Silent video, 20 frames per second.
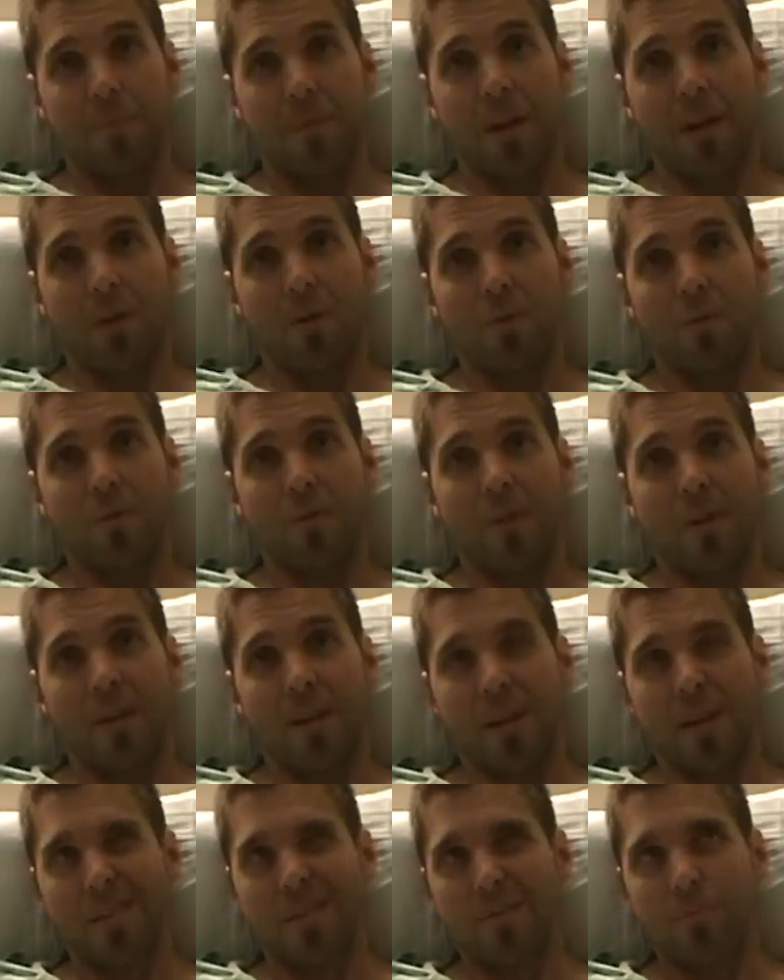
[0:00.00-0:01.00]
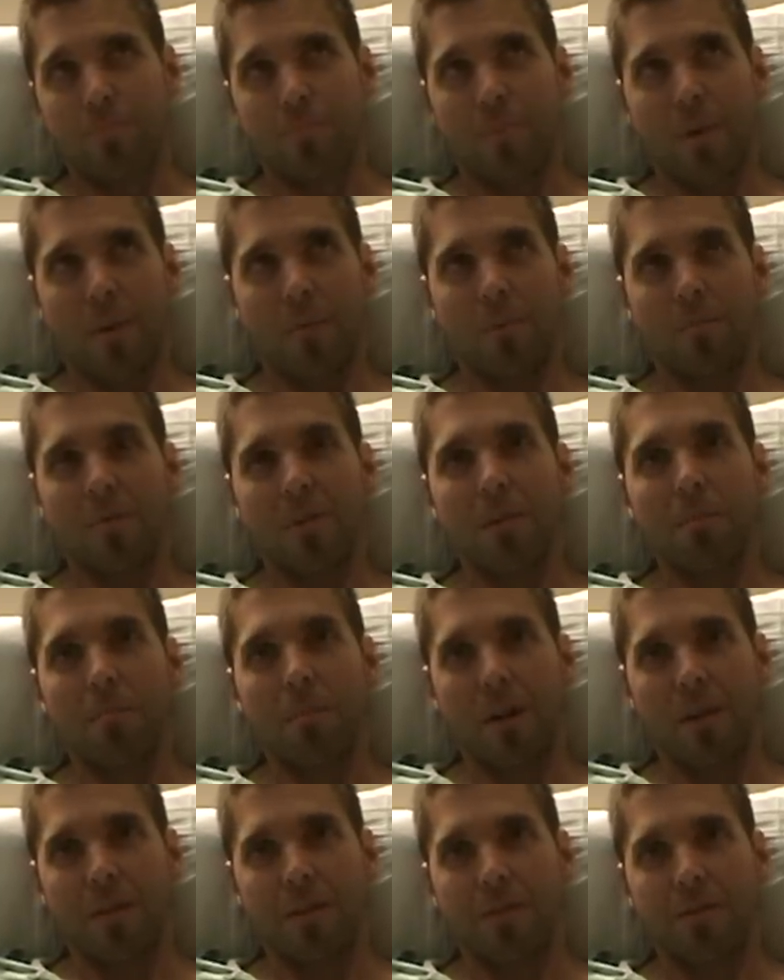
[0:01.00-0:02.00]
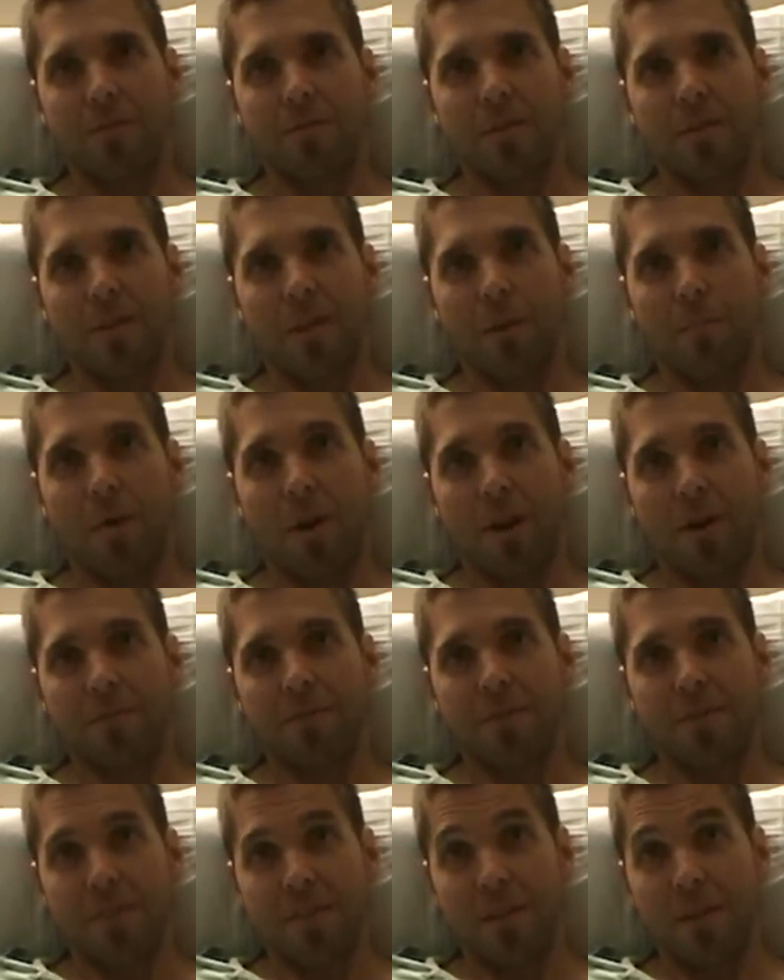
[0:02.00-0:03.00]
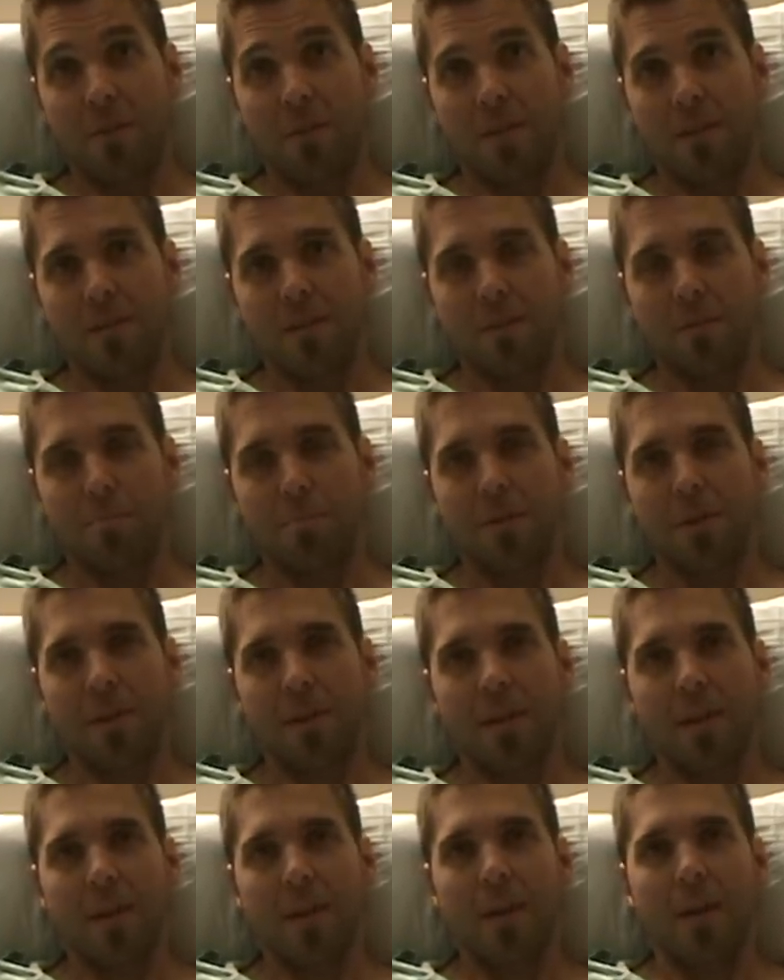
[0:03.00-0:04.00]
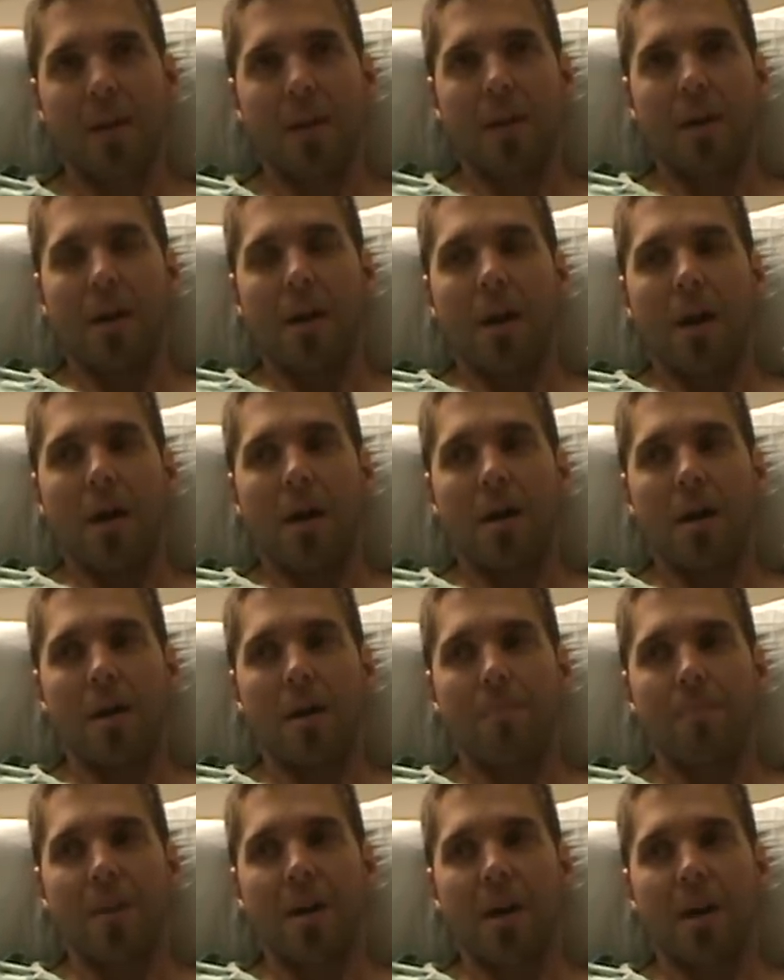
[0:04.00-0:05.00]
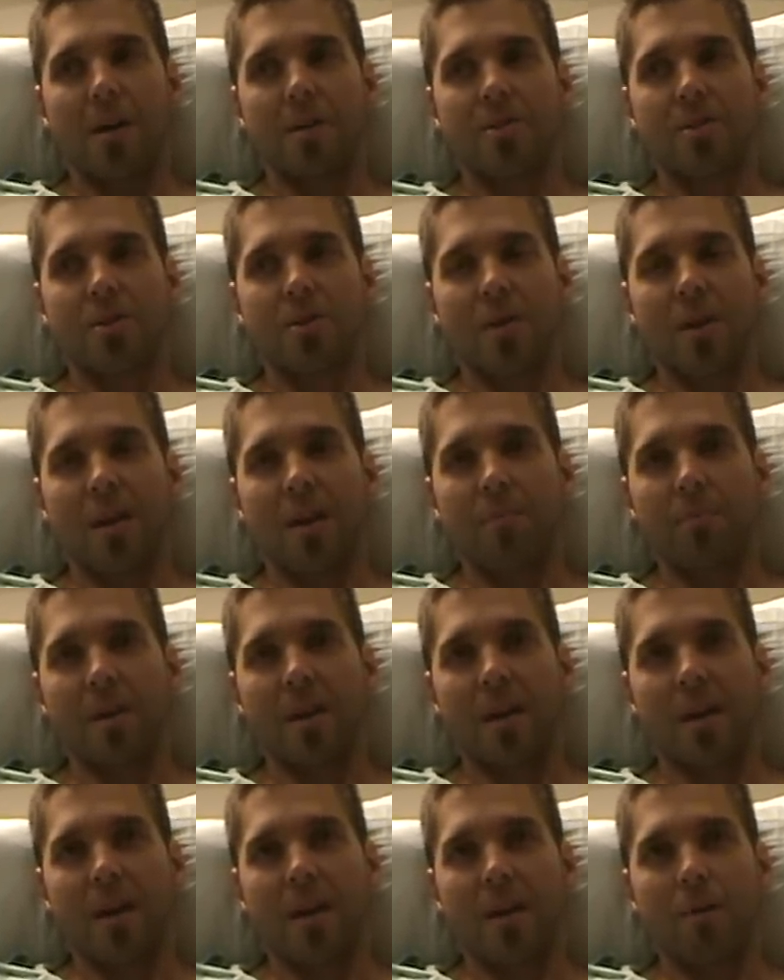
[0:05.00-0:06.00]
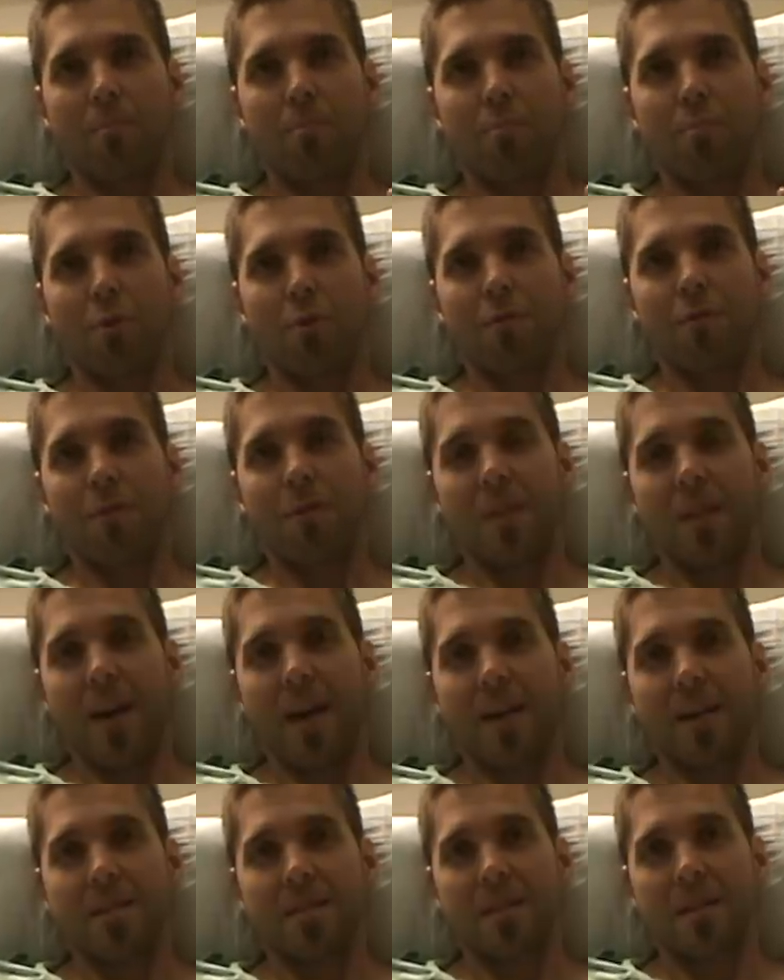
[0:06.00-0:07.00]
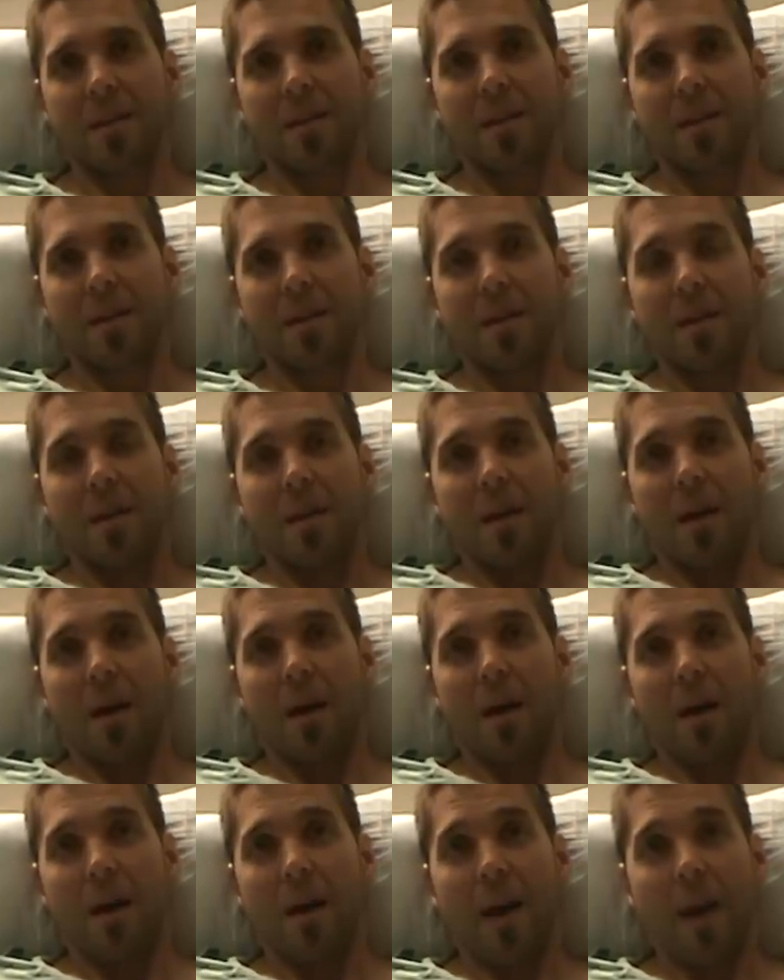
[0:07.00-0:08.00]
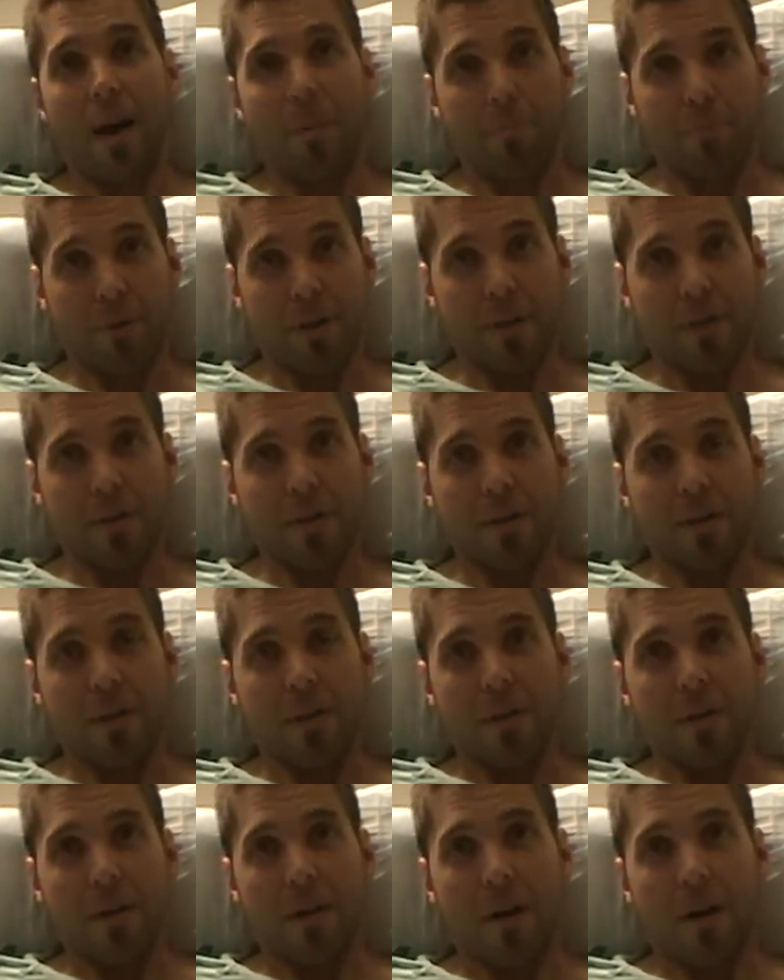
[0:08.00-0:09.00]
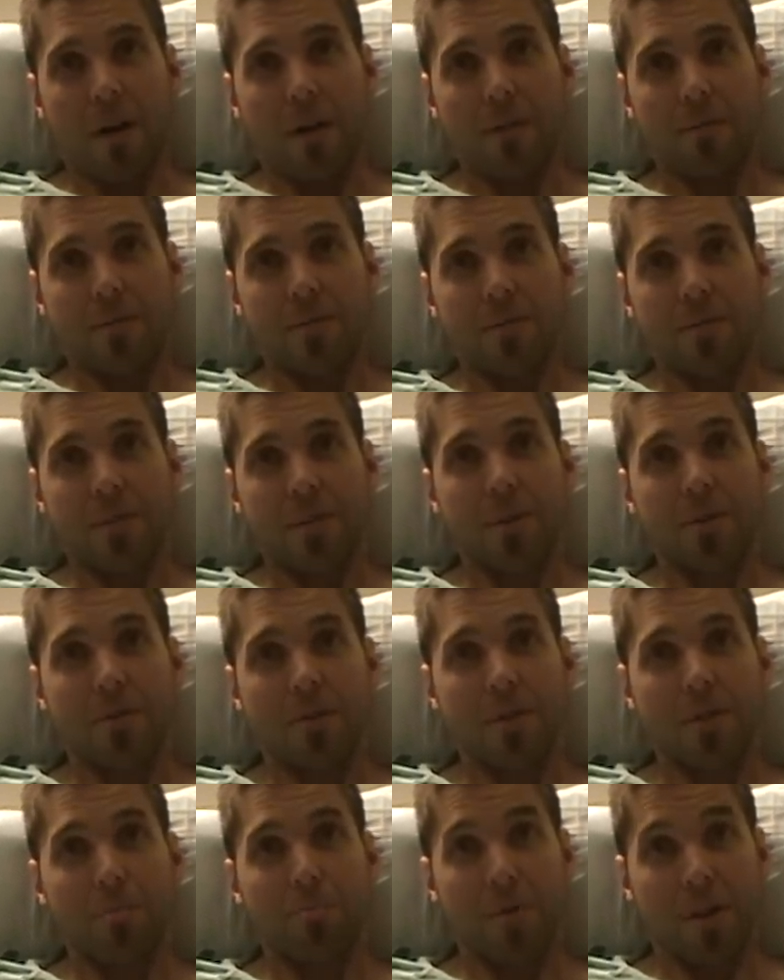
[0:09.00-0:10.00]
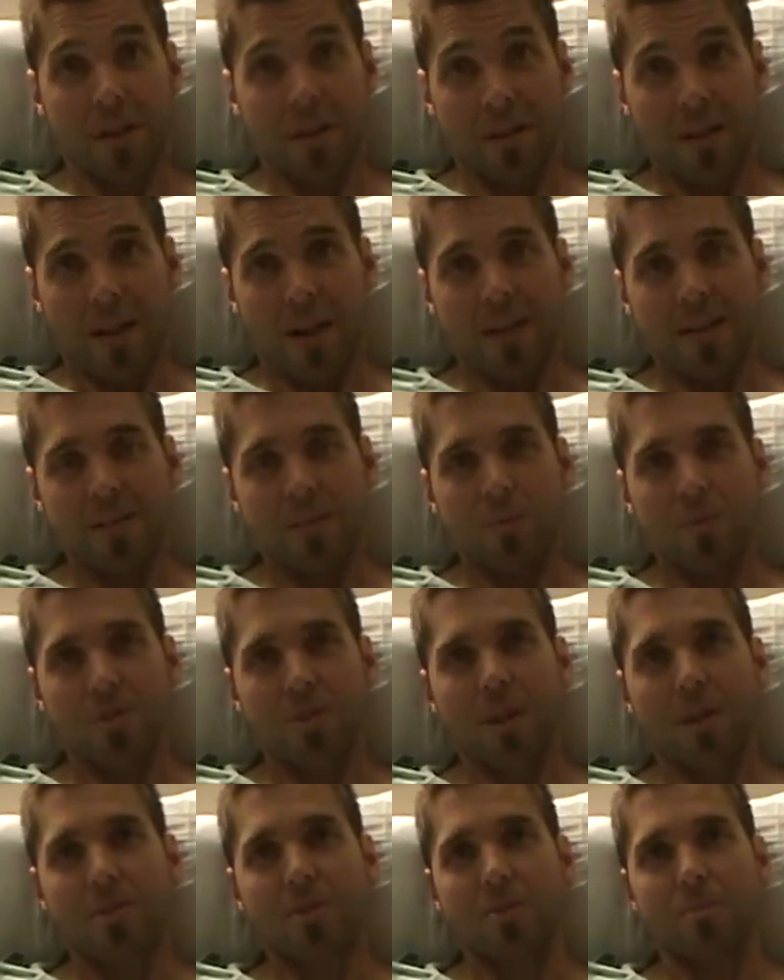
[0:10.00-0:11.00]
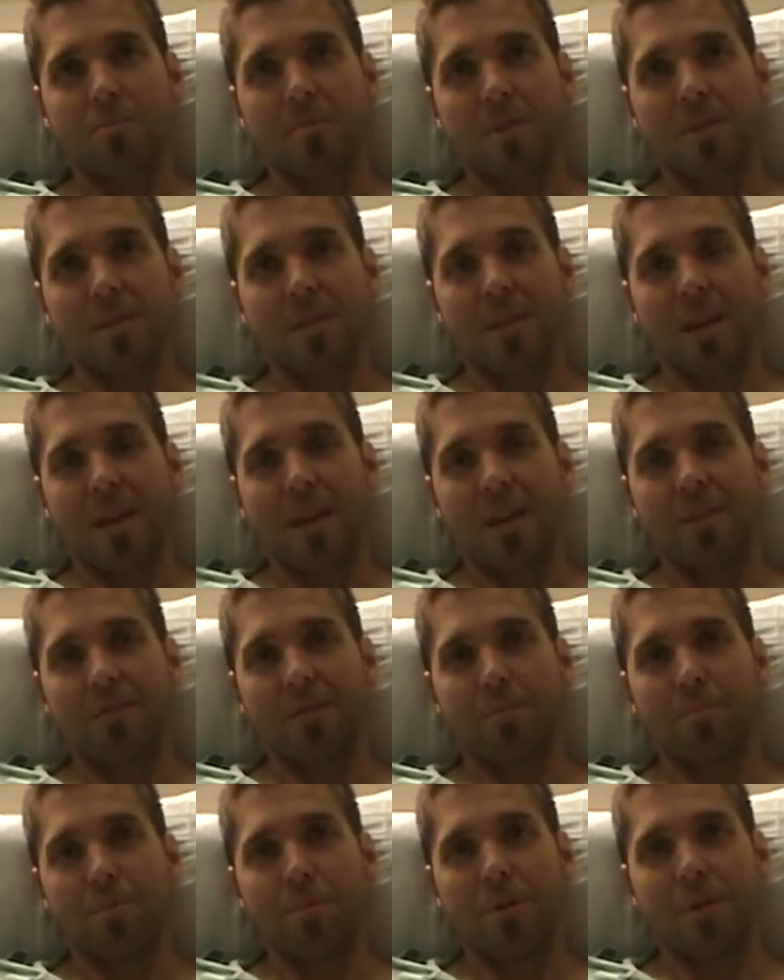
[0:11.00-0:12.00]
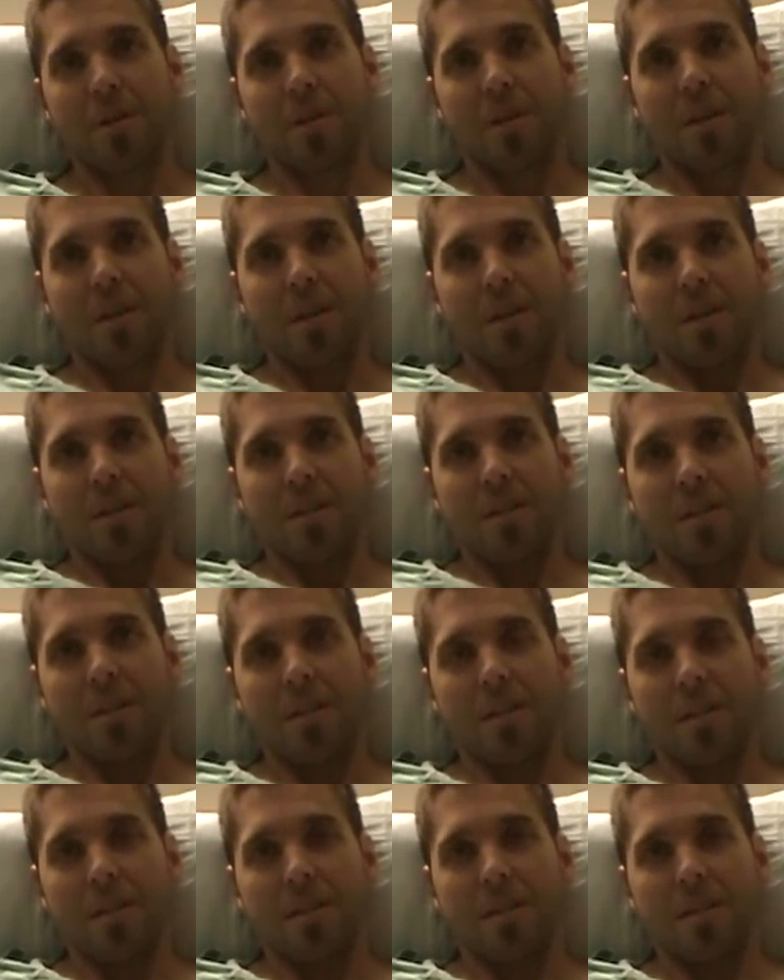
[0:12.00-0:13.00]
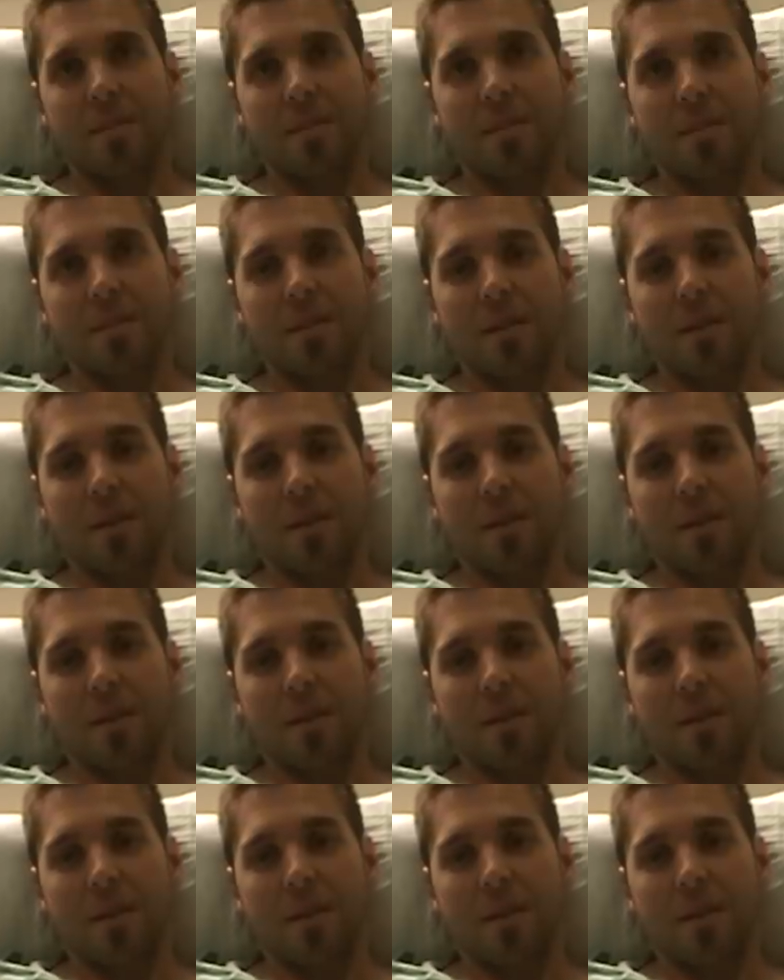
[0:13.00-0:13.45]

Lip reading: there over the next probably month till I'm off the steroids completely. They also had me on prophylactic heparin to decrease blood clots, which also means I have to put these